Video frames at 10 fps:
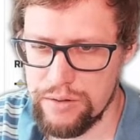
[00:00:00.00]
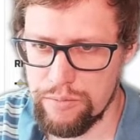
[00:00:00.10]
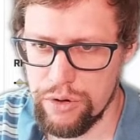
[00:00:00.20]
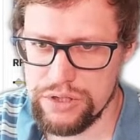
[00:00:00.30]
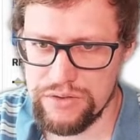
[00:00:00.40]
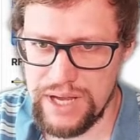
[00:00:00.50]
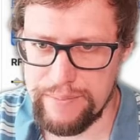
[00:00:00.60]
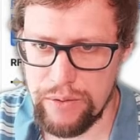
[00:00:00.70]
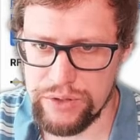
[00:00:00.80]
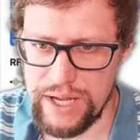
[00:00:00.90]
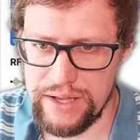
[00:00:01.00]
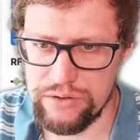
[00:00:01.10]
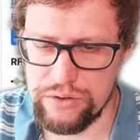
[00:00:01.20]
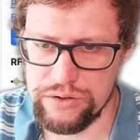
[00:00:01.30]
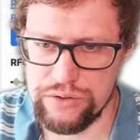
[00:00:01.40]
Most of the time I would then
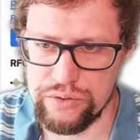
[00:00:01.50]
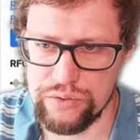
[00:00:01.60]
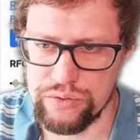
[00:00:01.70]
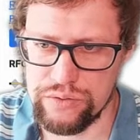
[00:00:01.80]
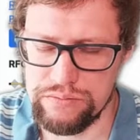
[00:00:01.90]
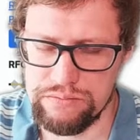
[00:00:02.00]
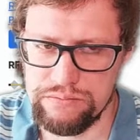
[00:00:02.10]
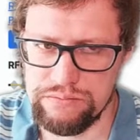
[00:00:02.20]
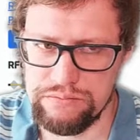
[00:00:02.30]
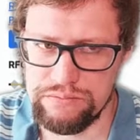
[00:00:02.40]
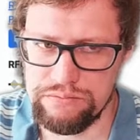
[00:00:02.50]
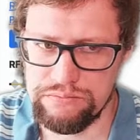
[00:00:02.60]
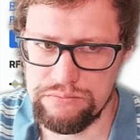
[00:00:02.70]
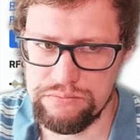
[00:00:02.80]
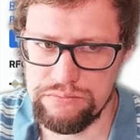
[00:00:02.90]
go to
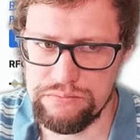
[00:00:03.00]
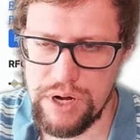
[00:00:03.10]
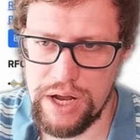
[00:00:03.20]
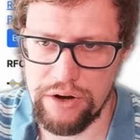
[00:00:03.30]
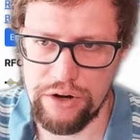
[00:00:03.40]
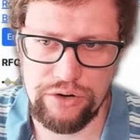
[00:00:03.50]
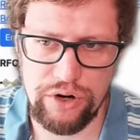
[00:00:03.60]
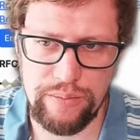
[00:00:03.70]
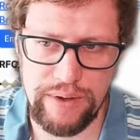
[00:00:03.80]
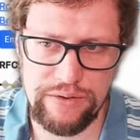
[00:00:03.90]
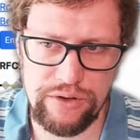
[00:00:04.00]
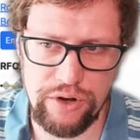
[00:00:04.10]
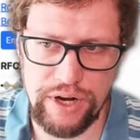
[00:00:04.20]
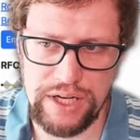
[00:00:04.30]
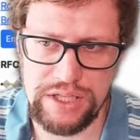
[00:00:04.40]
another document,
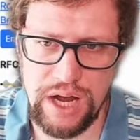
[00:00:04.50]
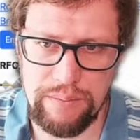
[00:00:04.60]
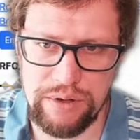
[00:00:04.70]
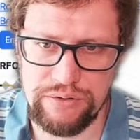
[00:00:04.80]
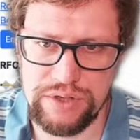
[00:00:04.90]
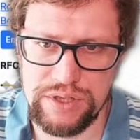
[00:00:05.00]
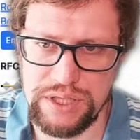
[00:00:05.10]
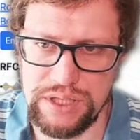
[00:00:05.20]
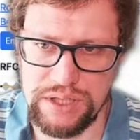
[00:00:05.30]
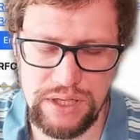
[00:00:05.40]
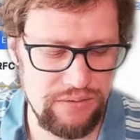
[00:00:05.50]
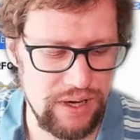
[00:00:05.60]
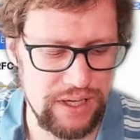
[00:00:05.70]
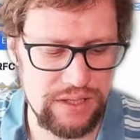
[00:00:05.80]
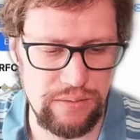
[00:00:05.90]
another example to see if
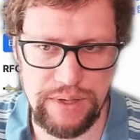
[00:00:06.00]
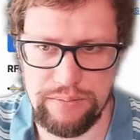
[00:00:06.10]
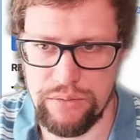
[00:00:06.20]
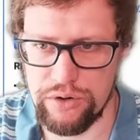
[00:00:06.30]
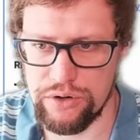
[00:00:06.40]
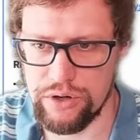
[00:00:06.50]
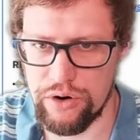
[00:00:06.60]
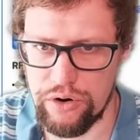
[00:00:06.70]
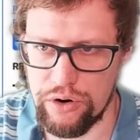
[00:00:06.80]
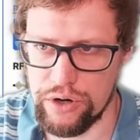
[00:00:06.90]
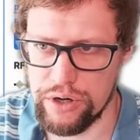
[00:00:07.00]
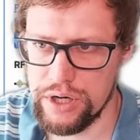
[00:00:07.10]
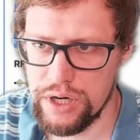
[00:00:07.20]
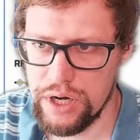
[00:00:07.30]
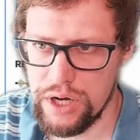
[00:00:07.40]
I need something more or
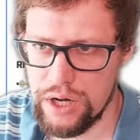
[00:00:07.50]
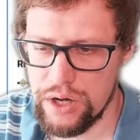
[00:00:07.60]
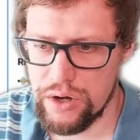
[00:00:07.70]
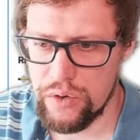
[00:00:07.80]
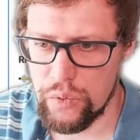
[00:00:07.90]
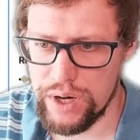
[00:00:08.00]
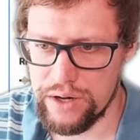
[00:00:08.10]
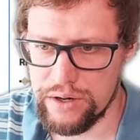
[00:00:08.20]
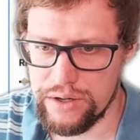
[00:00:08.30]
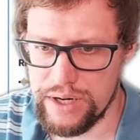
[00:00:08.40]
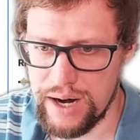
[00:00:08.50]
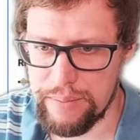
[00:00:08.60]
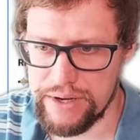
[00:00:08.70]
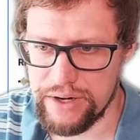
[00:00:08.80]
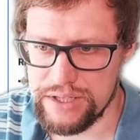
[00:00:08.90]
whether there are
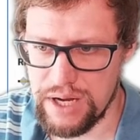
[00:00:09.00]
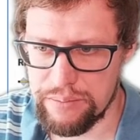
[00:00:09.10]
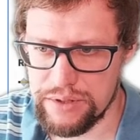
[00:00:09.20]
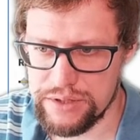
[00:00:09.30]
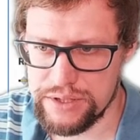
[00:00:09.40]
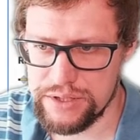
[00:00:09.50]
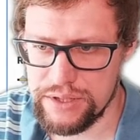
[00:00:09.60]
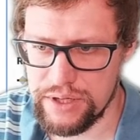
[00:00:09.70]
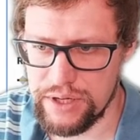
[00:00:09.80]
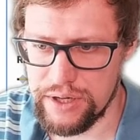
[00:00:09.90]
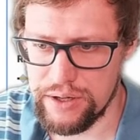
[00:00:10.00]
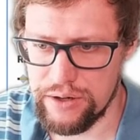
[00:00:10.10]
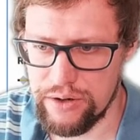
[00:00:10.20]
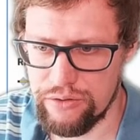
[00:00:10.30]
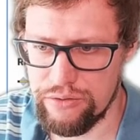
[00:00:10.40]
better examples
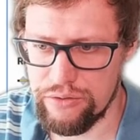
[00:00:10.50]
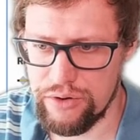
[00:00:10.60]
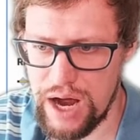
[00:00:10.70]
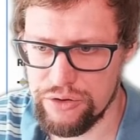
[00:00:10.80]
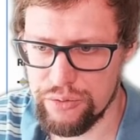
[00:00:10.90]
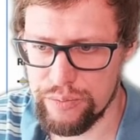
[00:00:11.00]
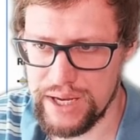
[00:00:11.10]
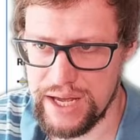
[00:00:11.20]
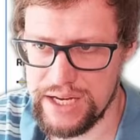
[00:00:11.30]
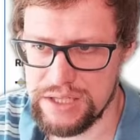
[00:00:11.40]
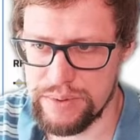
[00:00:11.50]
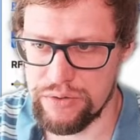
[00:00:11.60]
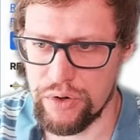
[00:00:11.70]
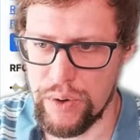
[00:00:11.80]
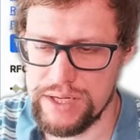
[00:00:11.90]
of how to make
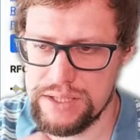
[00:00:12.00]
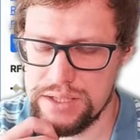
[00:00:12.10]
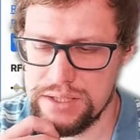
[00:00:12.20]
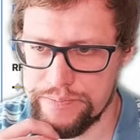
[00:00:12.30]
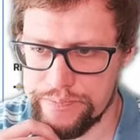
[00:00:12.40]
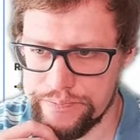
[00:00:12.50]
HTTP requests.